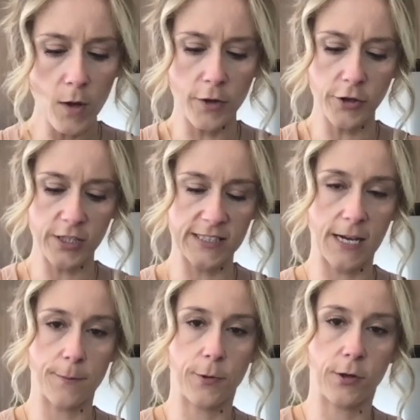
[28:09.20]
A good
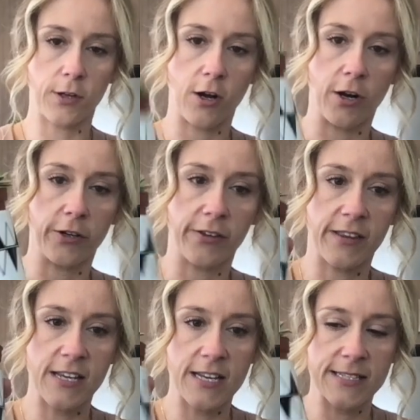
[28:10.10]
example are
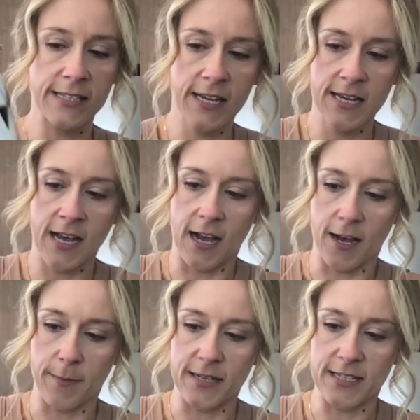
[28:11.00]
these.
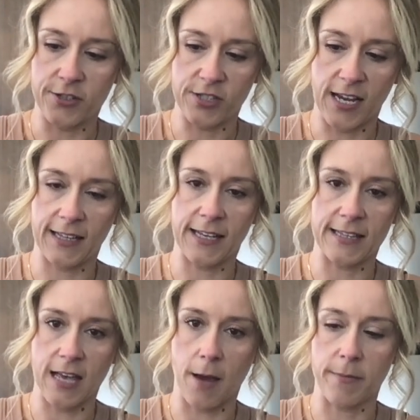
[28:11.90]
I did just highlight
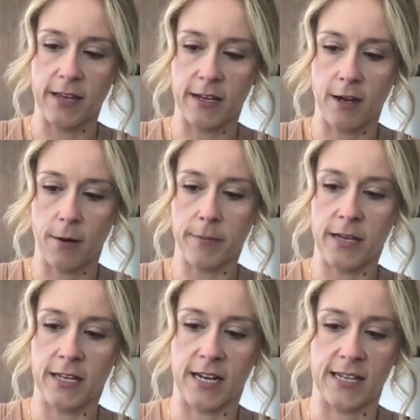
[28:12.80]
them. They come
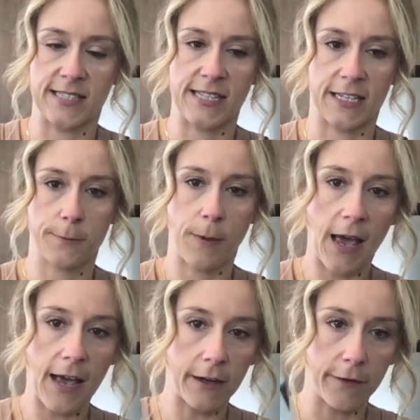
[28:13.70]
in a
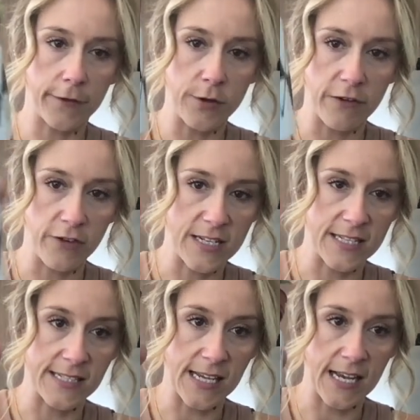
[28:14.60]
6-pack, a few different
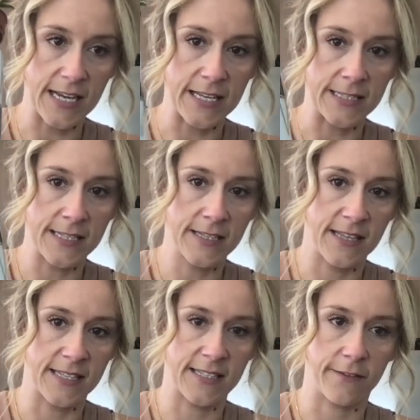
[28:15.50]
designs.
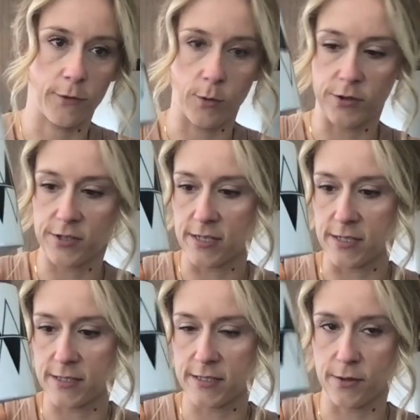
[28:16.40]
This, of course,
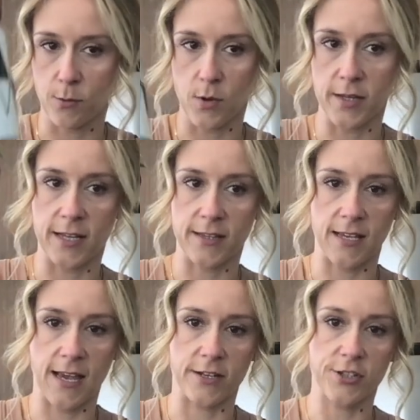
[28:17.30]
is the one that the
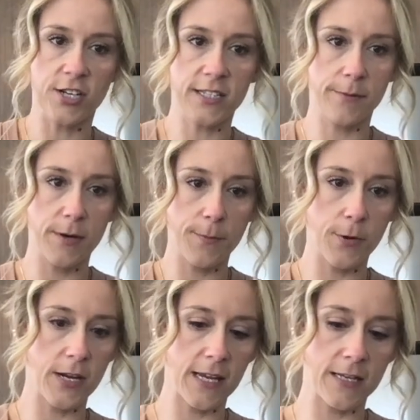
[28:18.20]
hen and chicks I'm going to
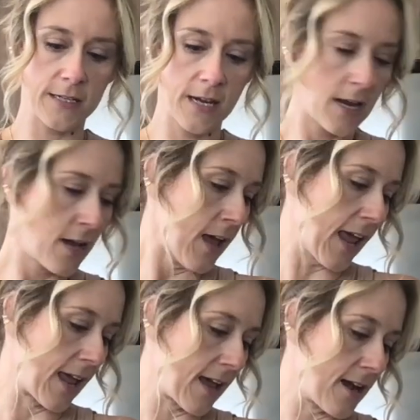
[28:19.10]
put in,
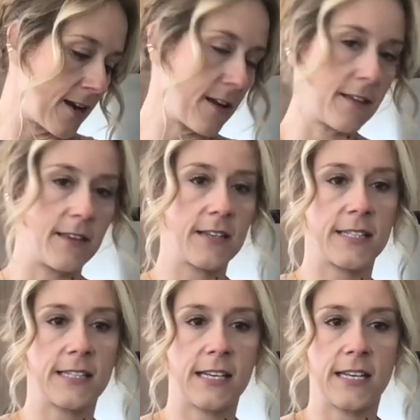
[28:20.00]
and
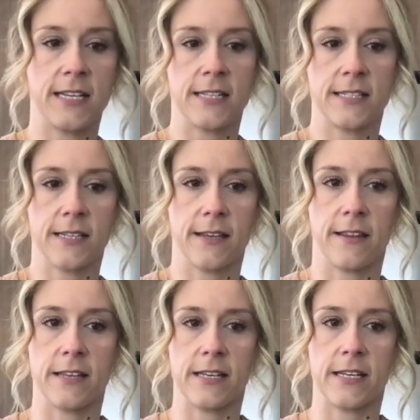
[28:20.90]
this is
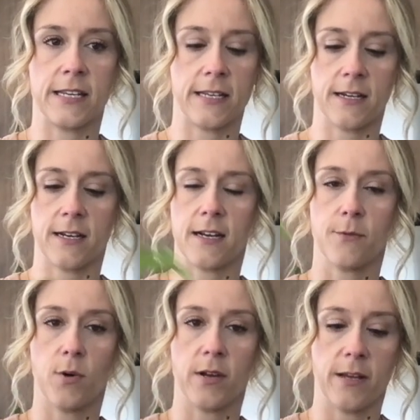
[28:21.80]
the
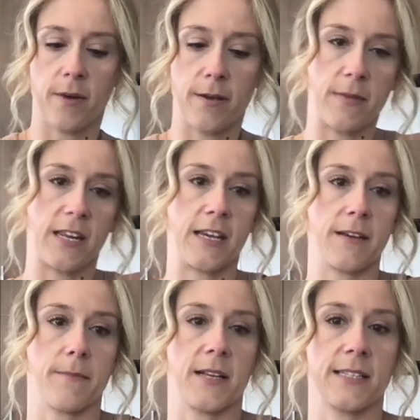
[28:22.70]
one that my mini
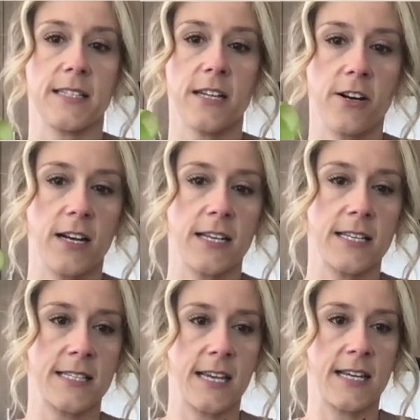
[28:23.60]
Monstera
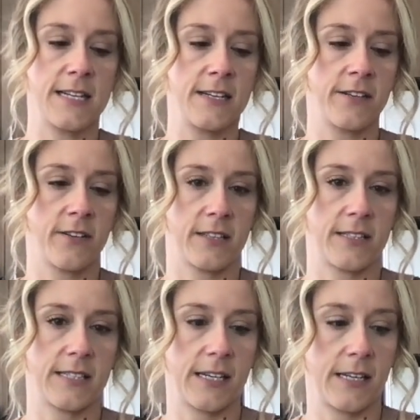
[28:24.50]
is in. You can
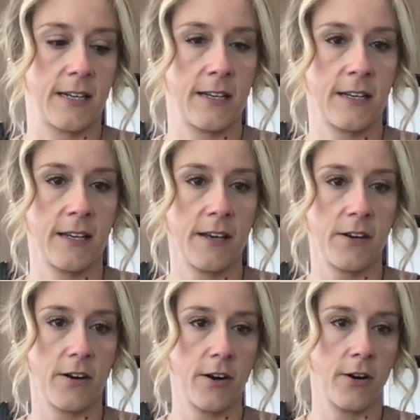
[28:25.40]
see
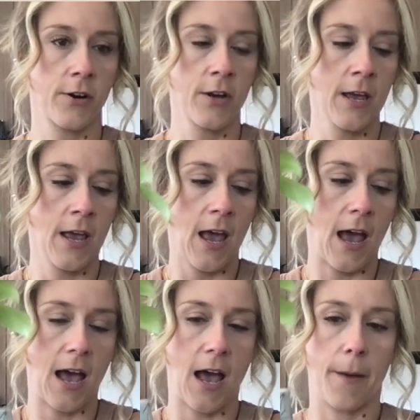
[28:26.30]
here.
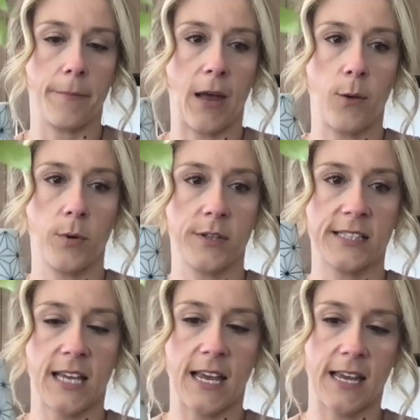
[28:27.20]
I will
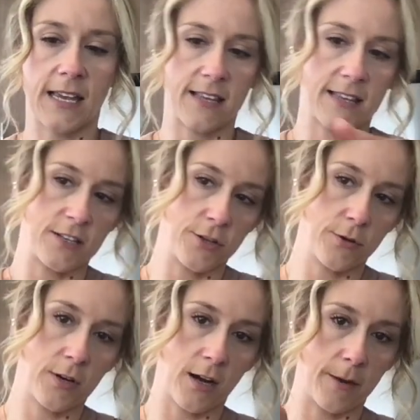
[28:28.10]
say that they
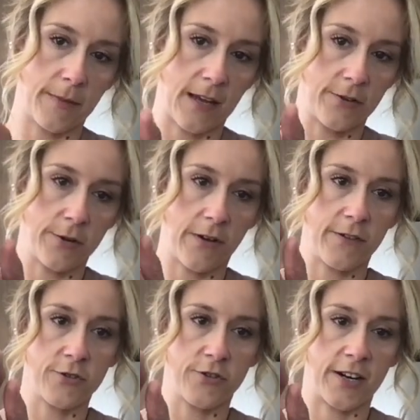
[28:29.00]
do have
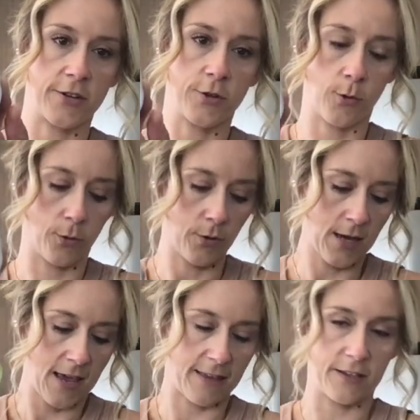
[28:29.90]
their drainage hole,
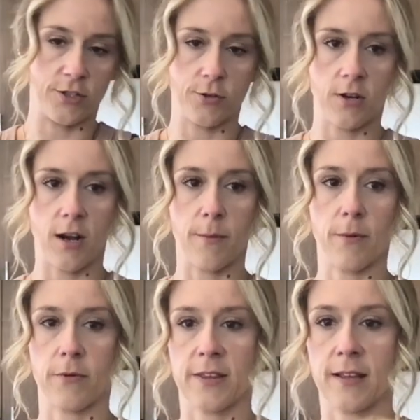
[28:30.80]
and they do come
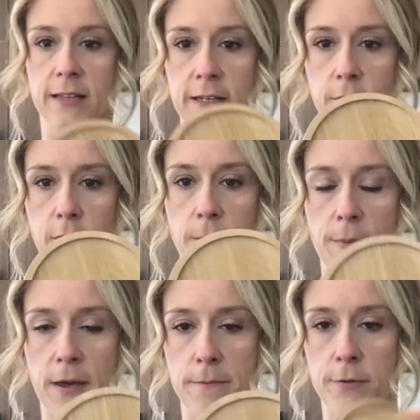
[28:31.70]
with a little
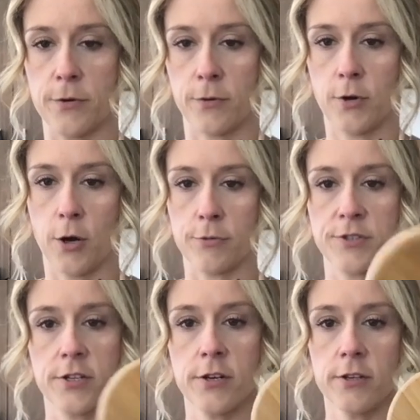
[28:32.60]
bamboo
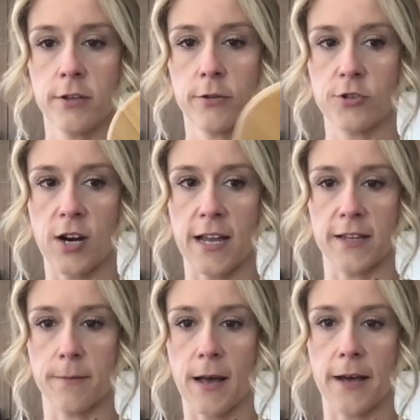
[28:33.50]
coaster, a little tray on
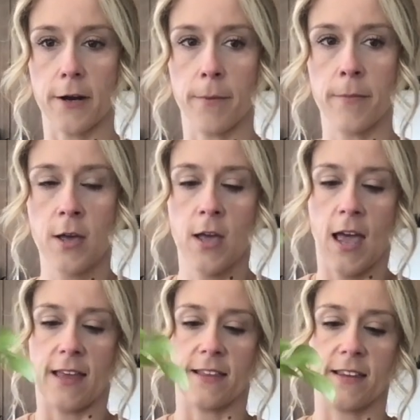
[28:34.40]
the bottom,
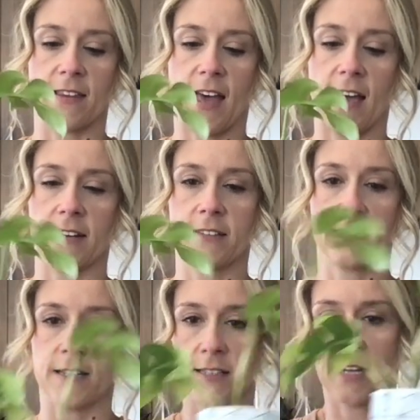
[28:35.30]
and then that
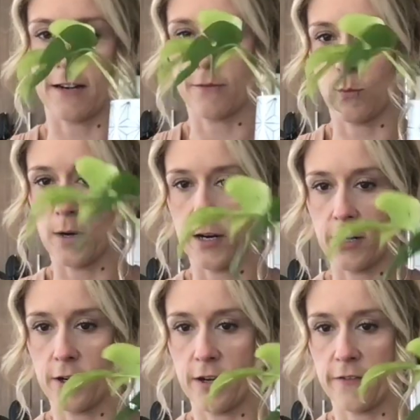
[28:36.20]
is kind of
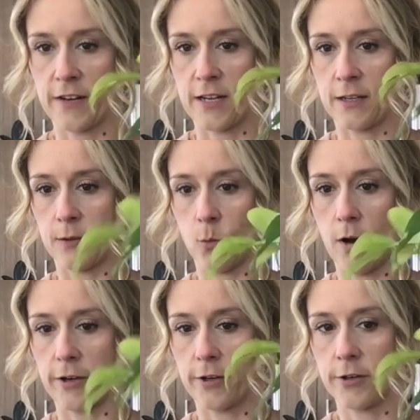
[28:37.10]
where, if any
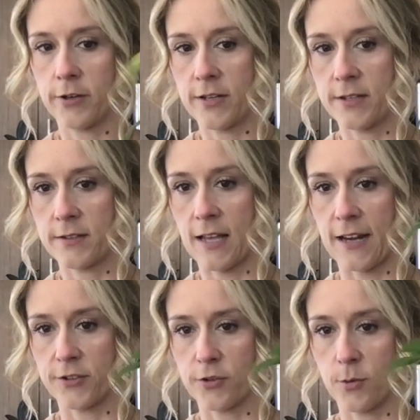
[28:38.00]

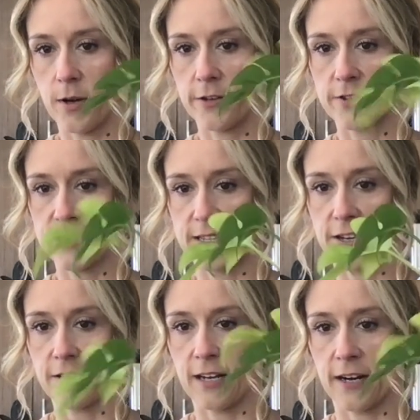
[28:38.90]
extra water is in
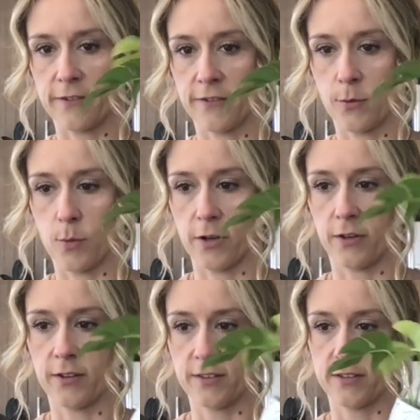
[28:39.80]
there, it kind of
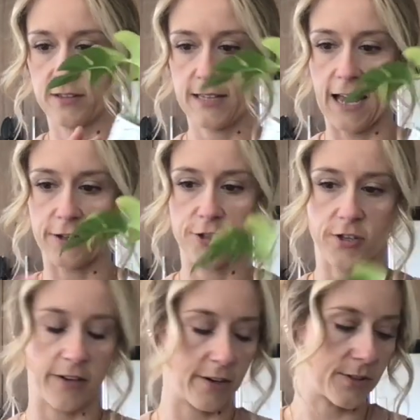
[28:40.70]
will catch
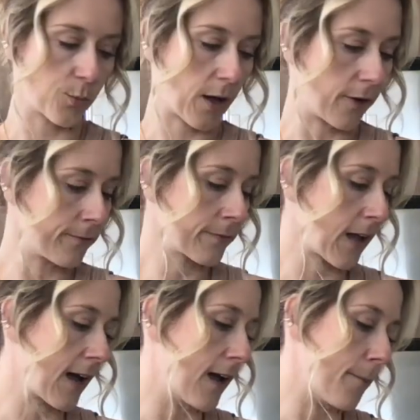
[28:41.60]
there as well.
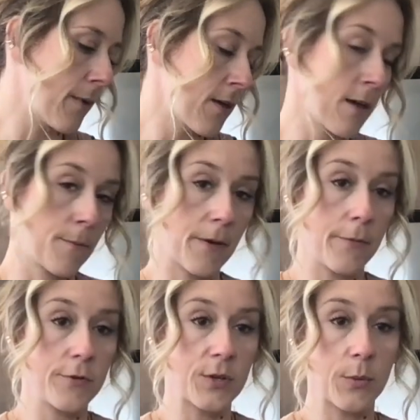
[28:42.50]

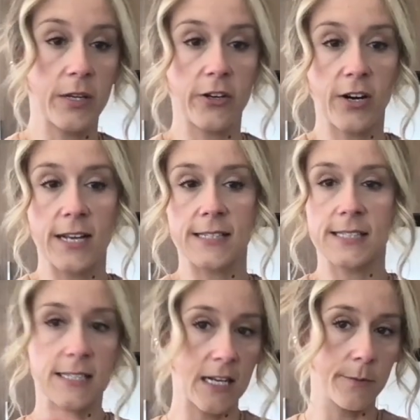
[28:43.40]
Bamboos are really great,
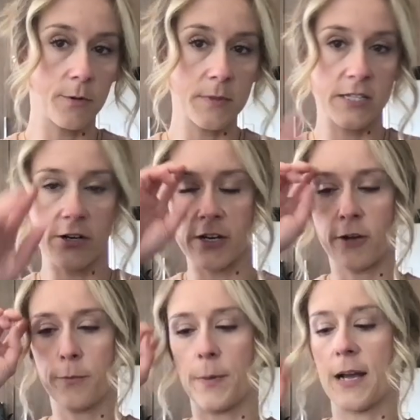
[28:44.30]
sustainable
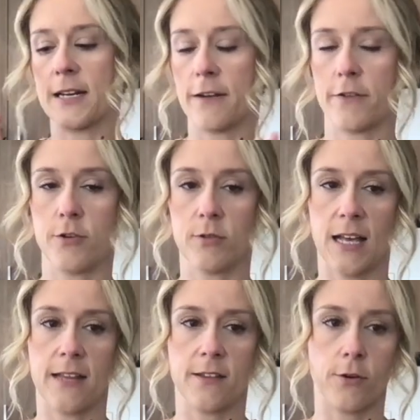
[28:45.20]
material, but if you
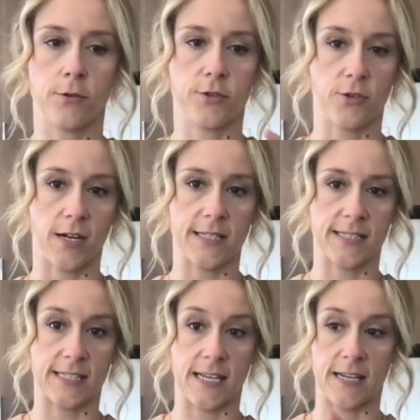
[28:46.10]
let those trays
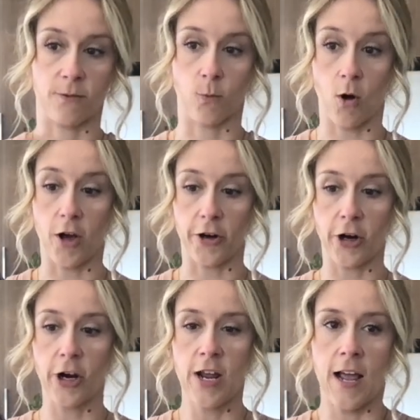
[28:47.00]
sit in water,